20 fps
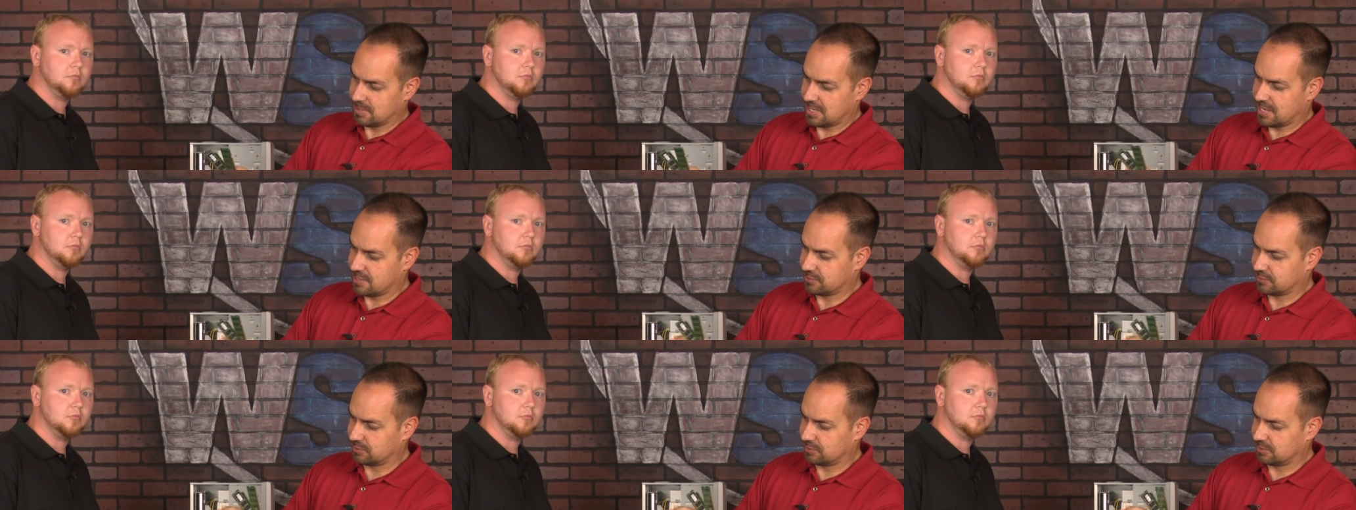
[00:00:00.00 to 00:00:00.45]

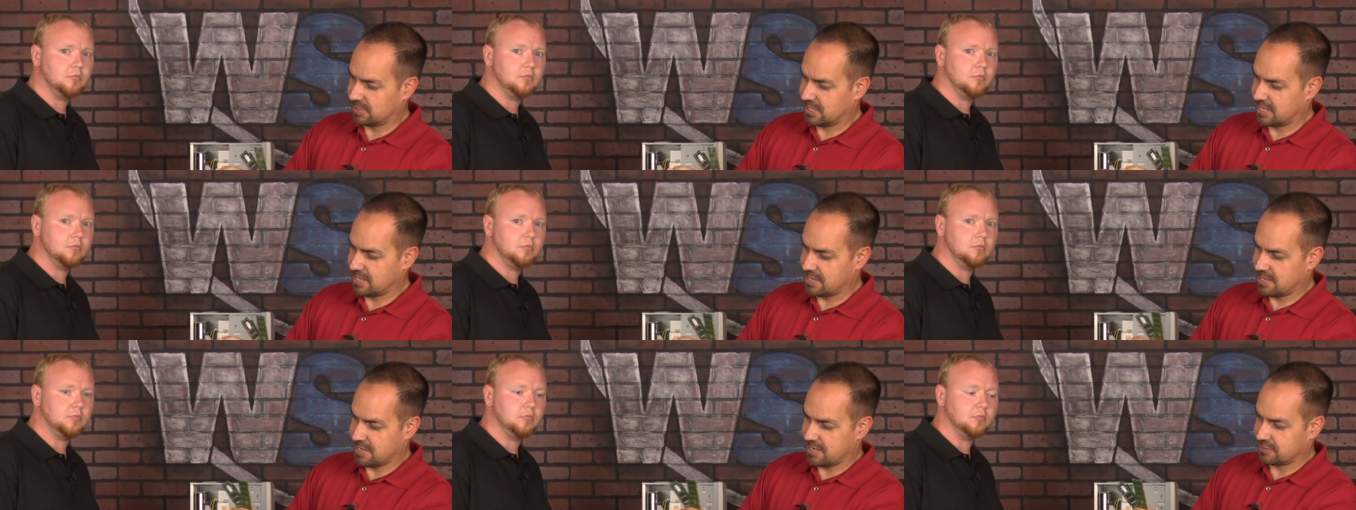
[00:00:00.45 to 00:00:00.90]
Speaker 1: has,
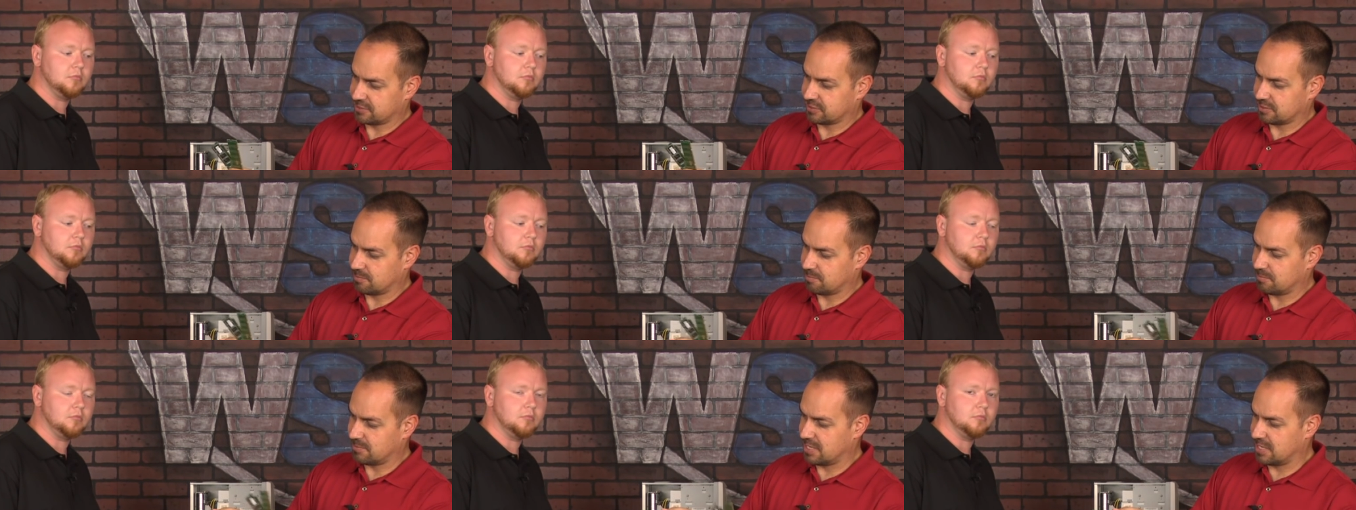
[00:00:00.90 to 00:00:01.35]
has
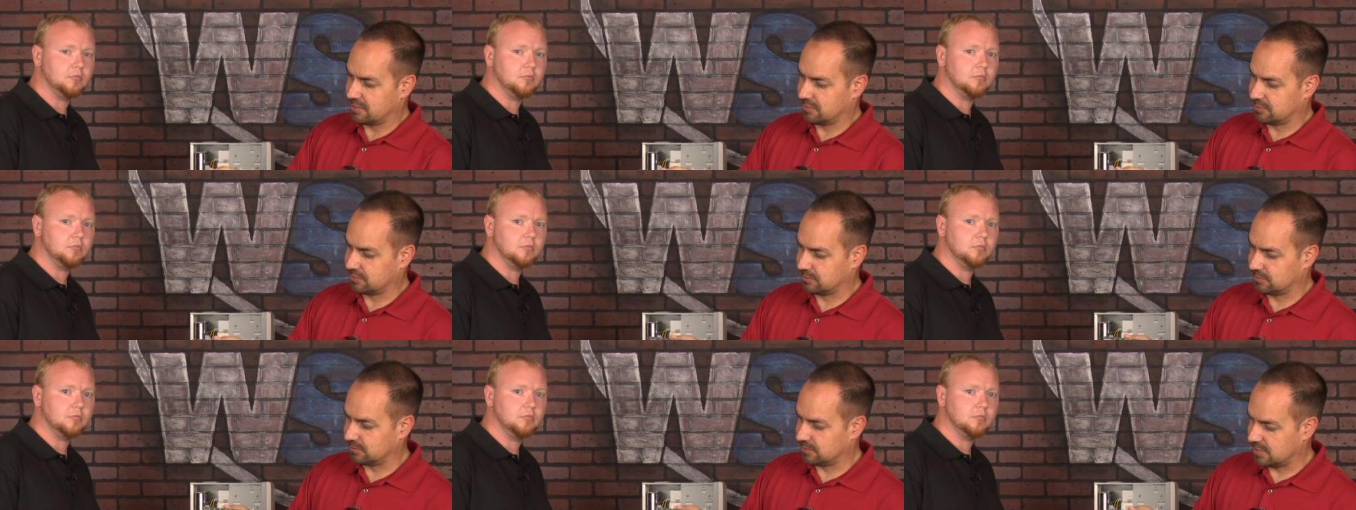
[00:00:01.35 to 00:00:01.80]
some uh,
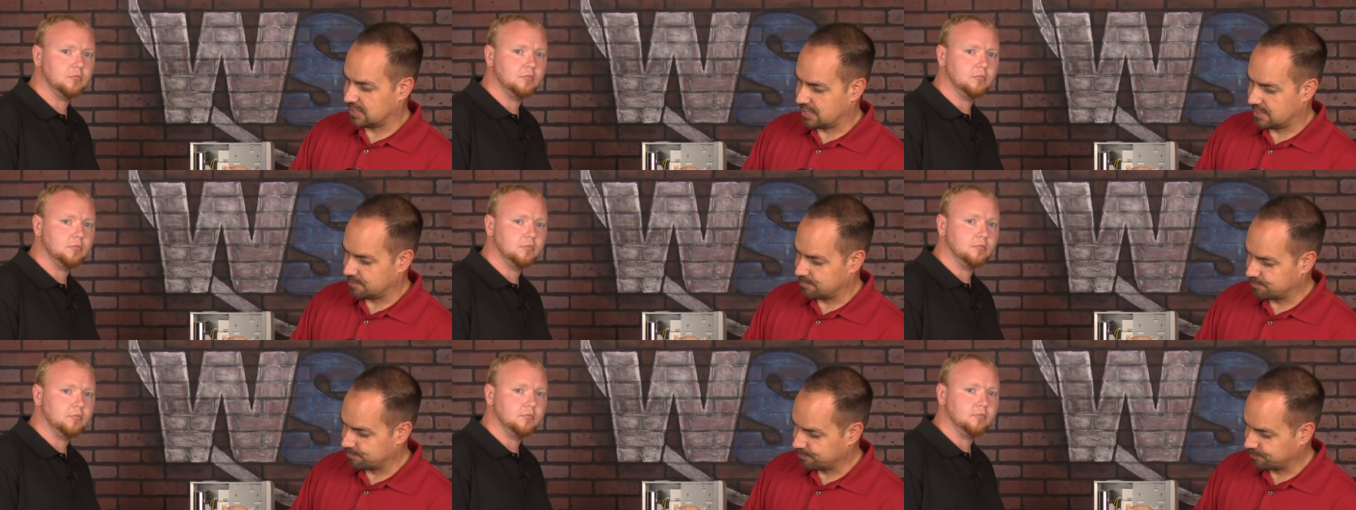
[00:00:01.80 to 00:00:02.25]
little uh,